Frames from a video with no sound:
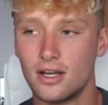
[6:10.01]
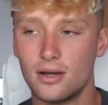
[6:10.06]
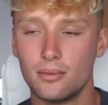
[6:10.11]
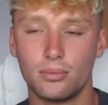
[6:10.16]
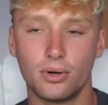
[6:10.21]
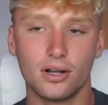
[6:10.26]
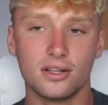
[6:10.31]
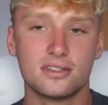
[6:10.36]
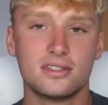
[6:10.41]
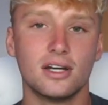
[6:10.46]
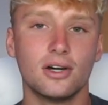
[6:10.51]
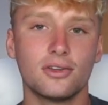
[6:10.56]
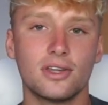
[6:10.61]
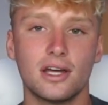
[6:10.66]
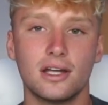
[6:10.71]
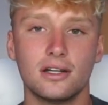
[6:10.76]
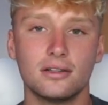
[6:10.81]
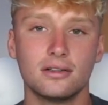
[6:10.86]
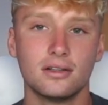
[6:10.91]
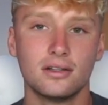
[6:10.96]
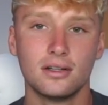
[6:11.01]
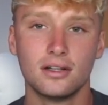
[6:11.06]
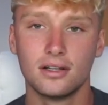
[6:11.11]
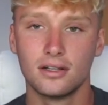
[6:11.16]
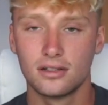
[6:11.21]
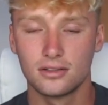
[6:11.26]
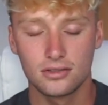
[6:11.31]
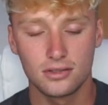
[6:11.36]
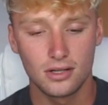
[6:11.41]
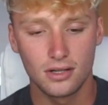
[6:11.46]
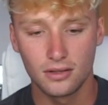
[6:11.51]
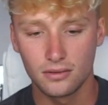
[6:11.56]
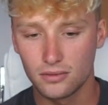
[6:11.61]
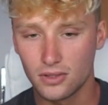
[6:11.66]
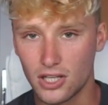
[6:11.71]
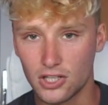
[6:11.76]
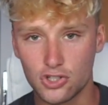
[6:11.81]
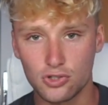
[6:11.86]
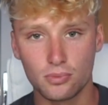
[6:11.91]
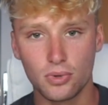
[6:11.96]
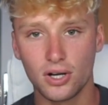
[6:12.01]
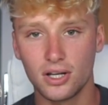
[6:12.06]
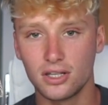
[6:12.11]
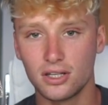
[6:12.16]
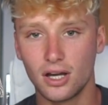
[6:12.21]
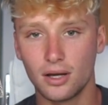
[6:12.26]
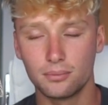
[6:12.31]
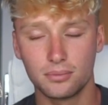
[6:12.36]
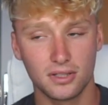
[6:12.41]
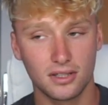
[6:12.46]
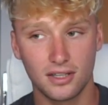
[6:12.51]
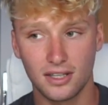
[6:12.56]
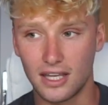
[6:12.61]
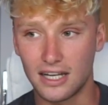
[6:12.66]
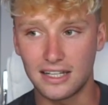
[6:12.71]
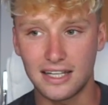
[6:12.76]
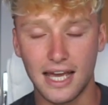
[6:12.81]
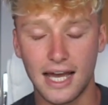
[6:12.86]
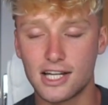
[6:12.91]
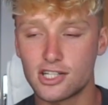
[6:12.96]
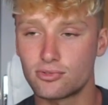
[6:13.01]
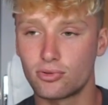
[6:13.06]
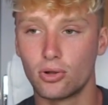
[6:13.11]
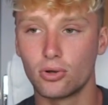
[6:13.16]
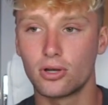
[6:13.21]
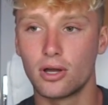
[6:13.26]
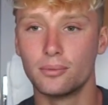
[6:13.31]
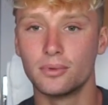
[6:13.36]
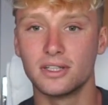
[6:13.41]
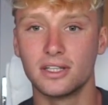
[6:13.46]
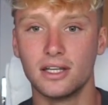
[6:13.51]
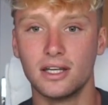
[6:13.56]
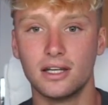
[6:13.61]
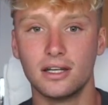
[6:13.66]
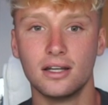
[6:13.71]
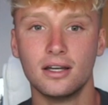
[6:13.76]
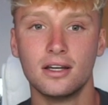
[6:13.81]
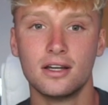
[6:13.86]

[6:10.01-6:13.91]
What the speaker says: But until then, get your money up. Get cash flow coming in.